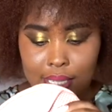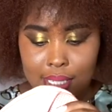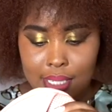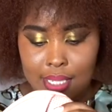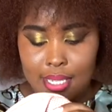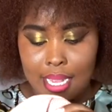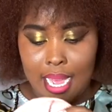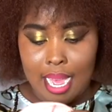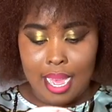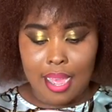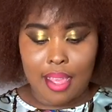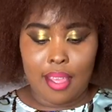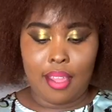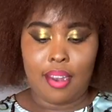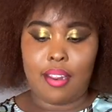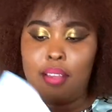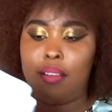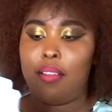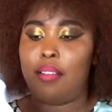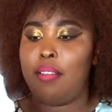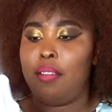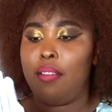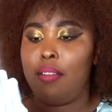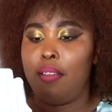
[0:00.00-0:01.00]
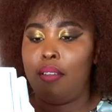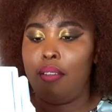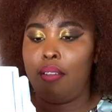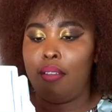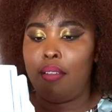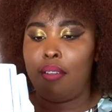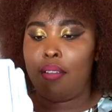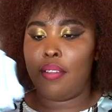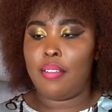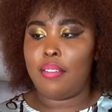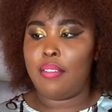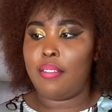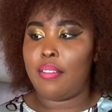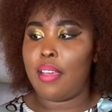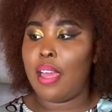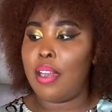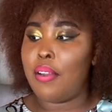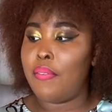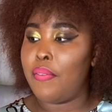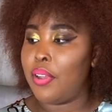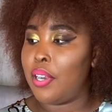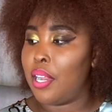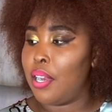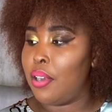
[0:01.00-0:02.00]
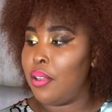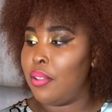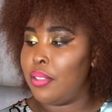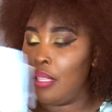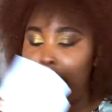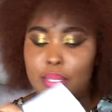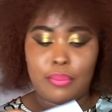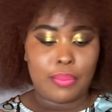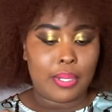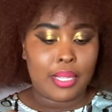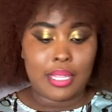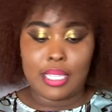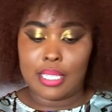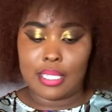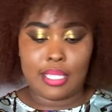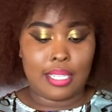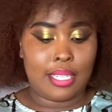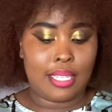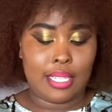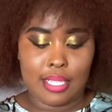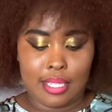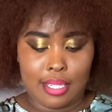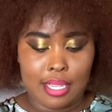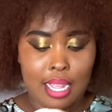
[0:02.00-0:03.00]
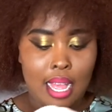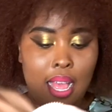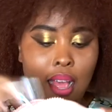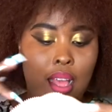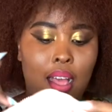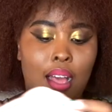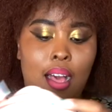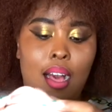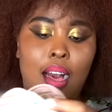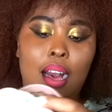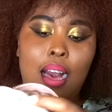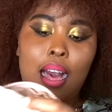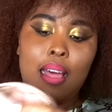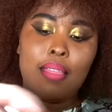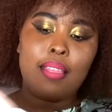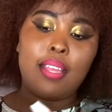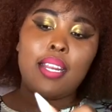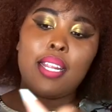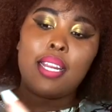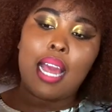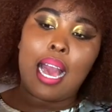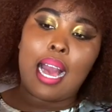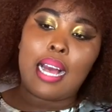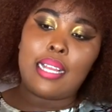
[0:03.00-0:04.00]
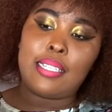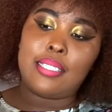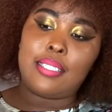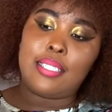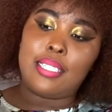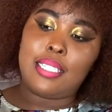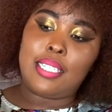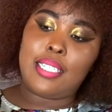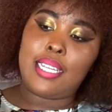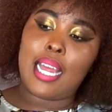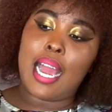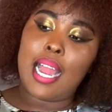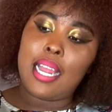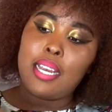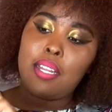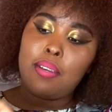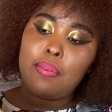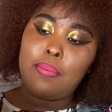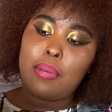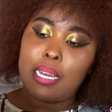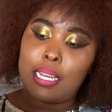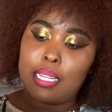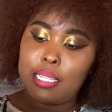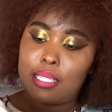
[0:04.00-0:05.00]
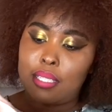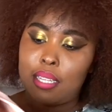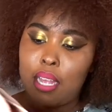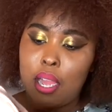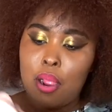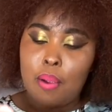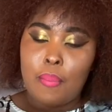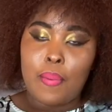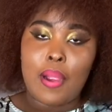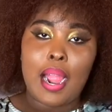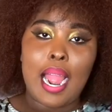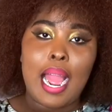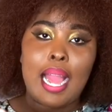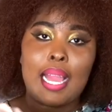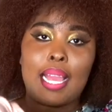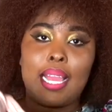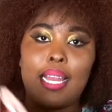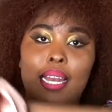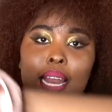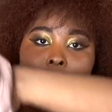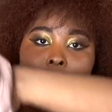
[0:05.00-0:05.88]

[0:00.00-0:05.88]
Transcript: inside? I don't want to know what this is. And then it has the tiny ones where I can